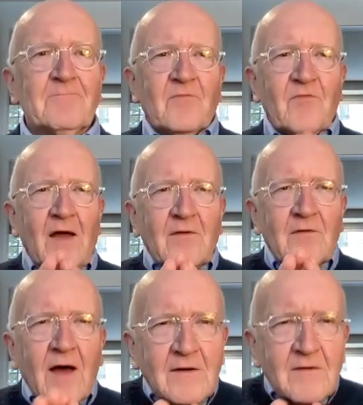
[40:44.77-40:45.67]
and,
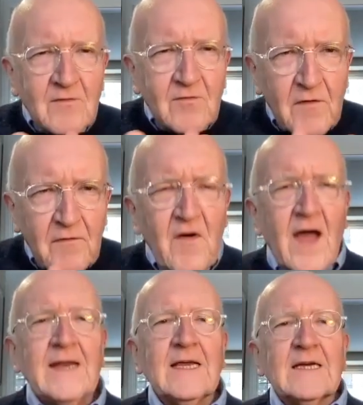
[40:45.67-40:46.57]
and, and
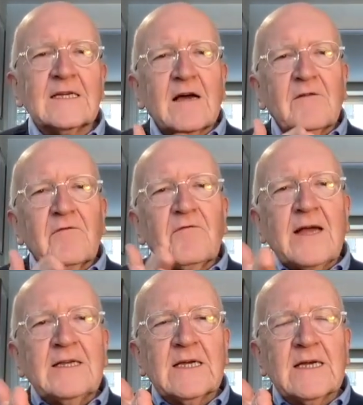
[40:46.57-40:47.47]
refining it and
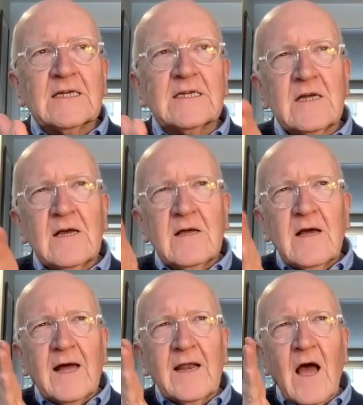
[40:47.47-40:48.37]
finding it
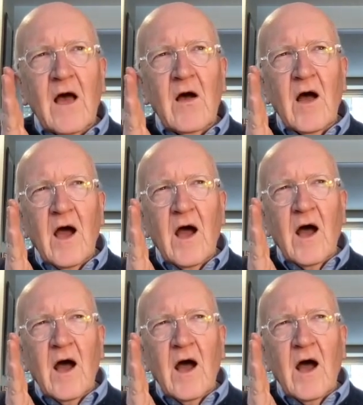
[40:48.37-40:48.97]
and how uh,